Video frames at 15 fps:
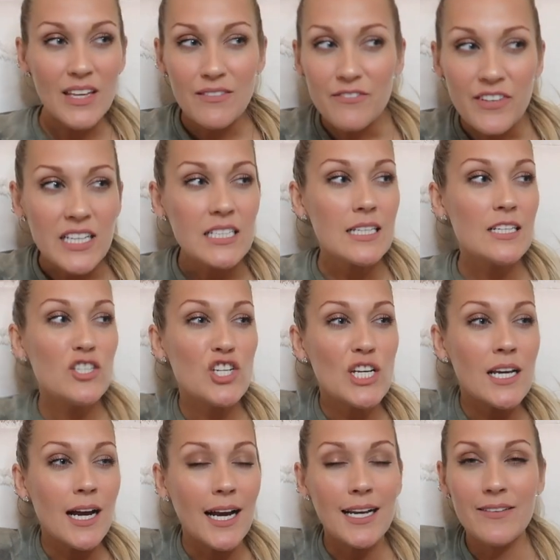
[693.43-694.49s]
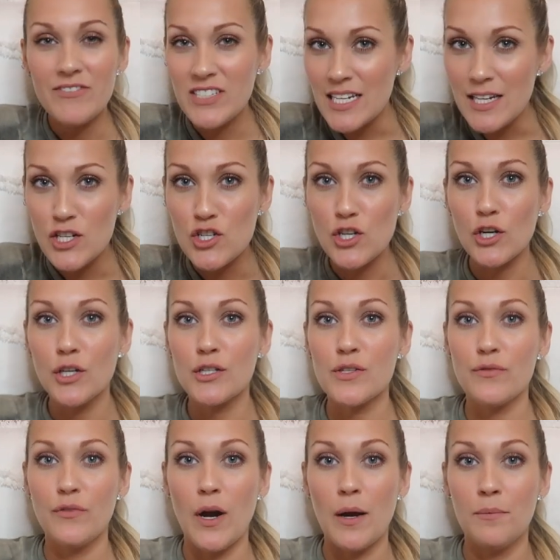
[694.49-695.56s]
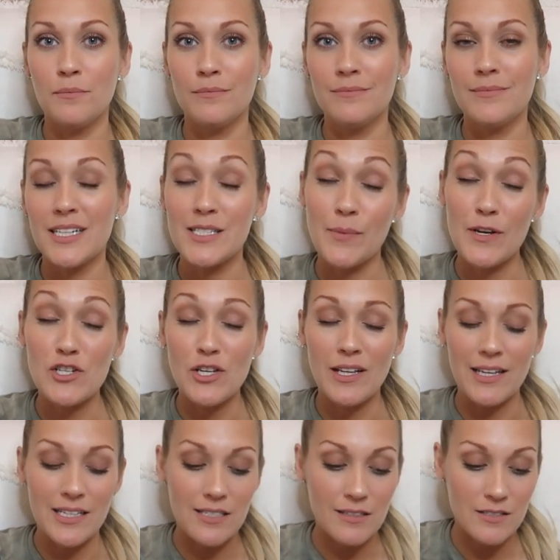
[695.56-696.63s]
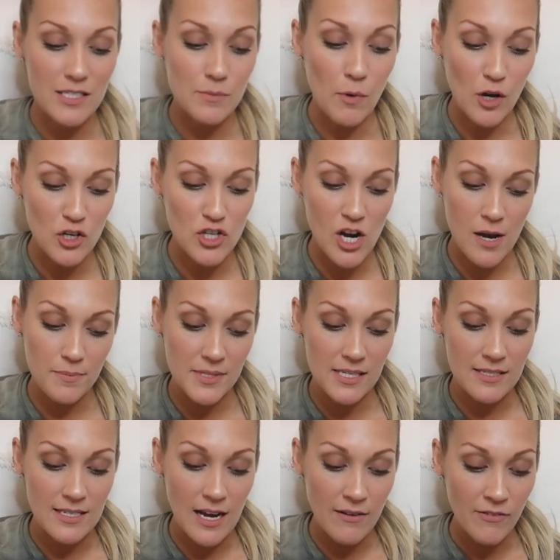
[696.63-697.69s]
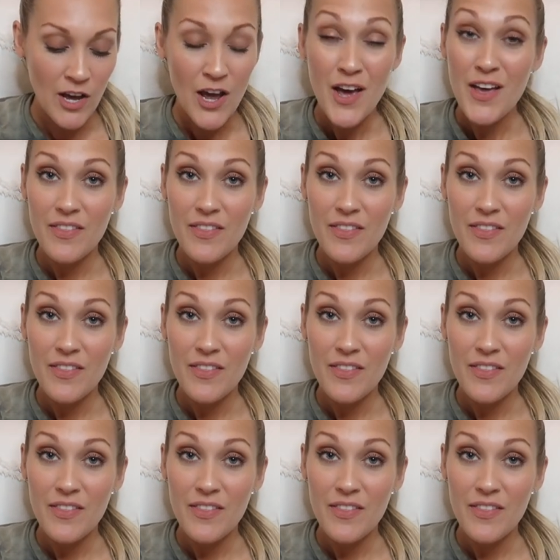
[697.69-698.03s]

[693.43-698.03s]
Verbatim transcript: vintagey kind of t-shirts from especially like small shops and stuff